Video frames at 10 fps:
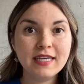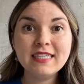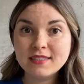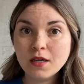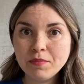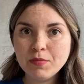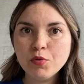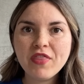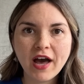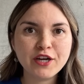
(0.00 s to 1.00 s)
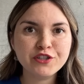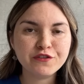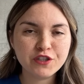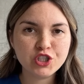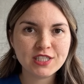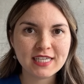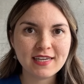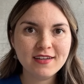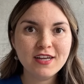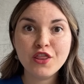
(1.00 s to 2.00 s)
In some people with iron
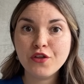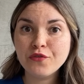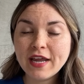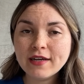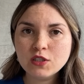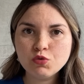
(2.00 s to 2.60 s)
deficiency, their nails